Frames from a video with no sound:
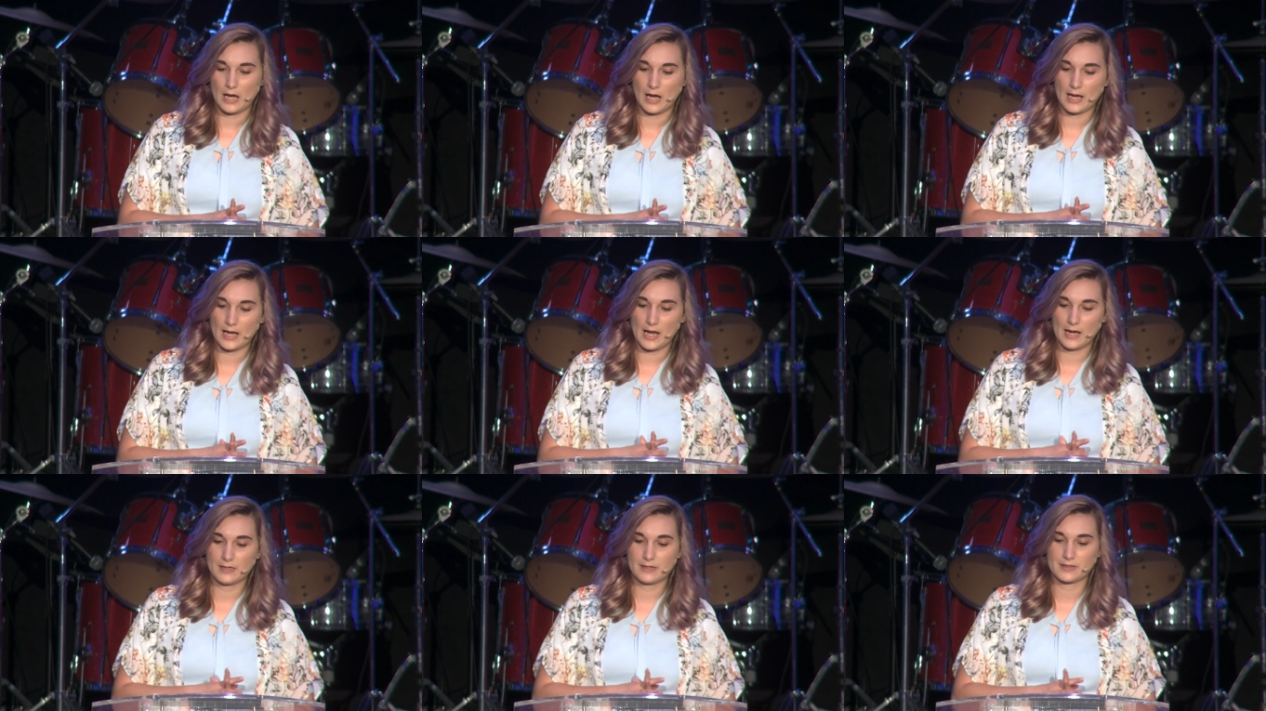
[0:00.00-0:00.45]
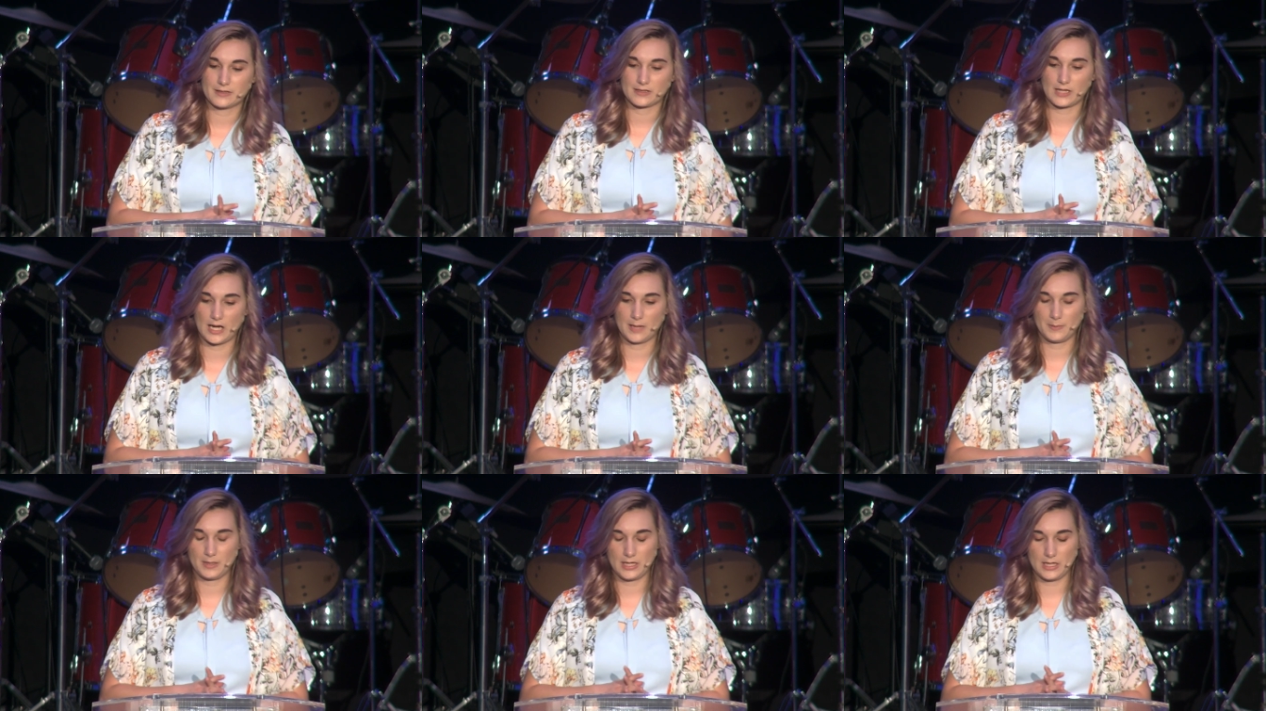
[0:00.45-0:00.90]
I had an
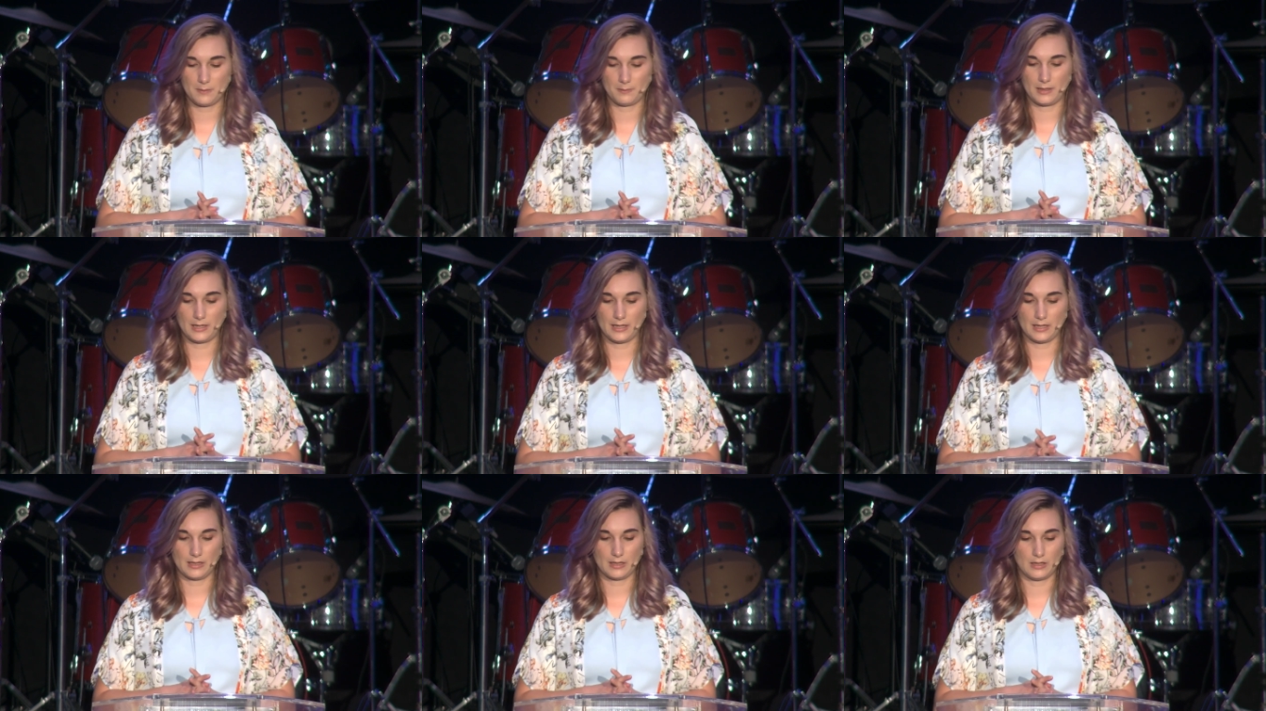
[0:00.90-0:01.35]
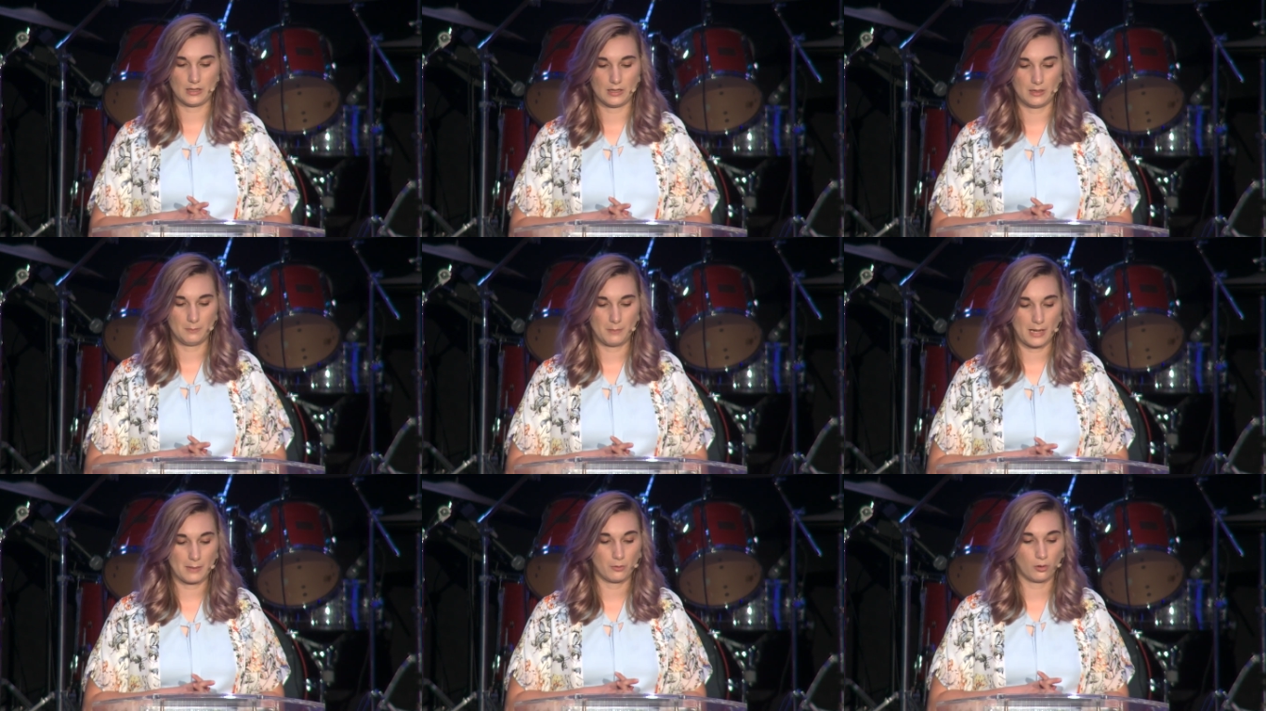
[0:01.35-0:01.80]
assignment in my
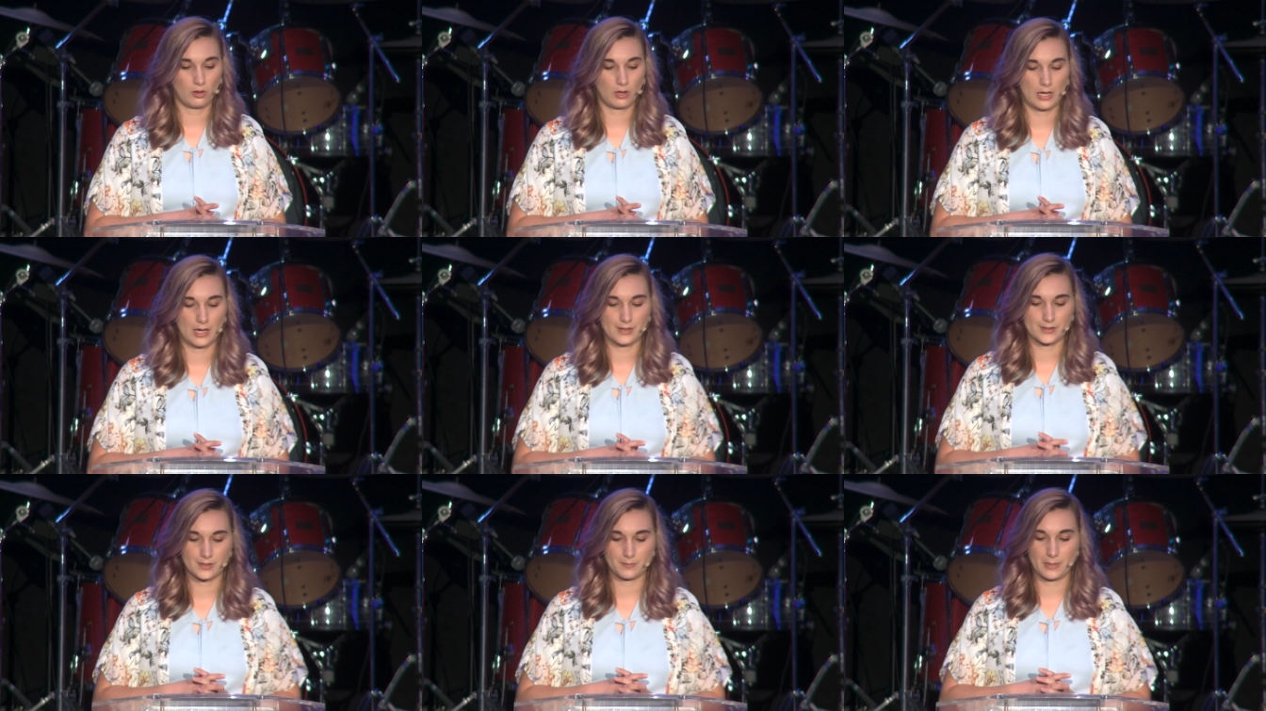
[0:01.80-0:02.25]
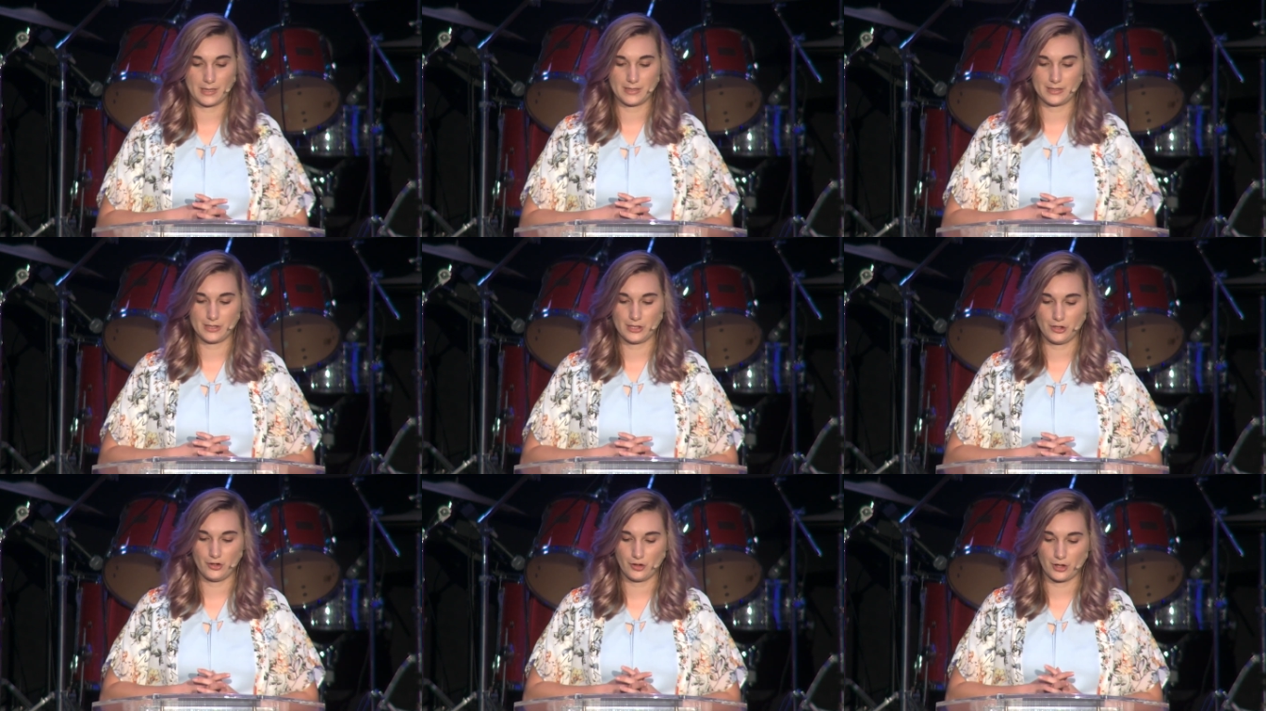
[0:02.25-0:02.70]
uh, Bible class my
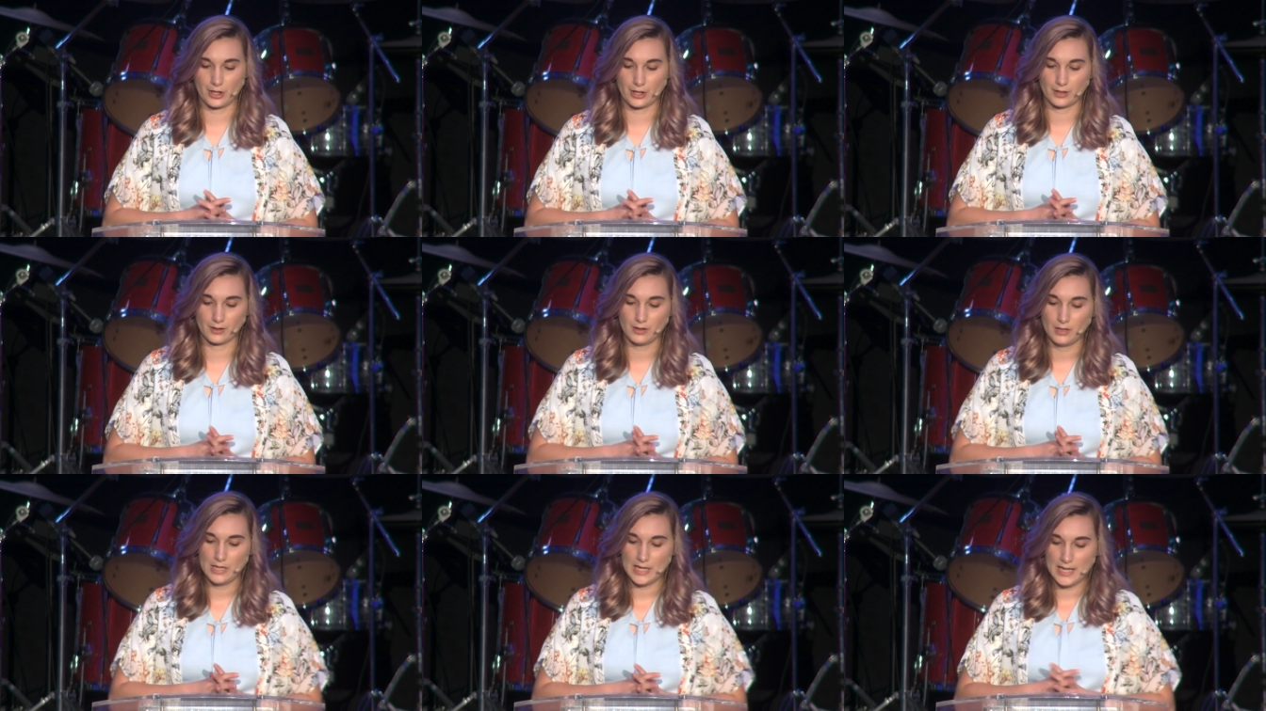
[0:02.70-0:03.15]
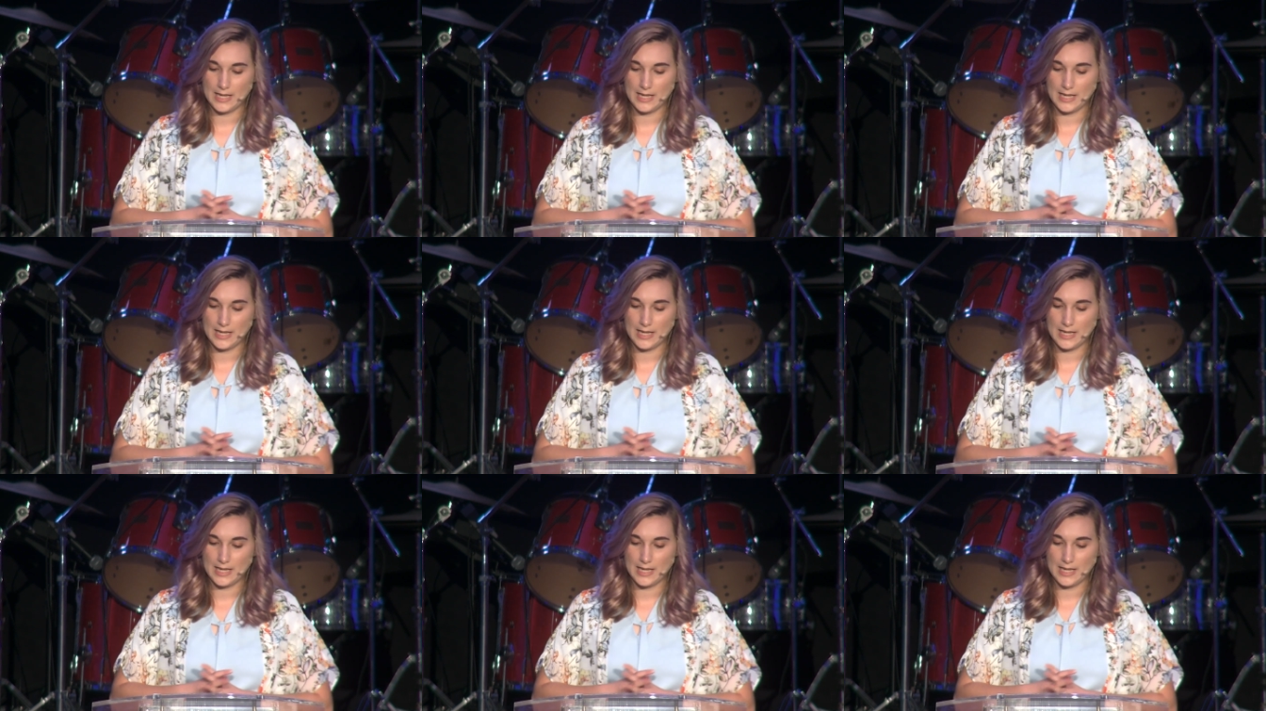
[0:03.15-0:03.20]
senior year